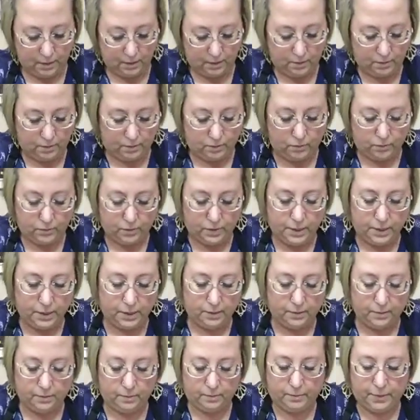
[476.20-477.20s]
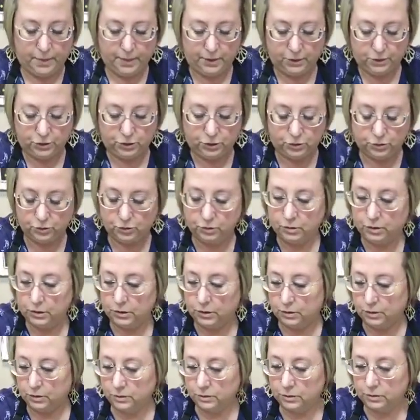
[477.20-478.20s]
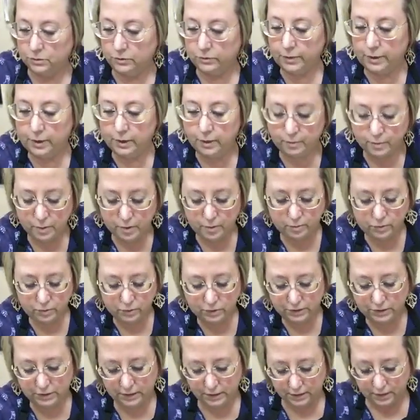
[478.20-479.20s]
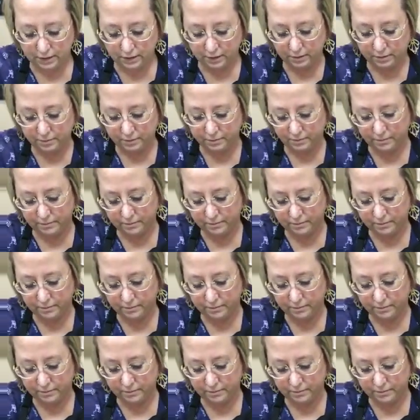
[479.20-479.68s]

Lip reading: All right, make sure that there's no air bubbles in there.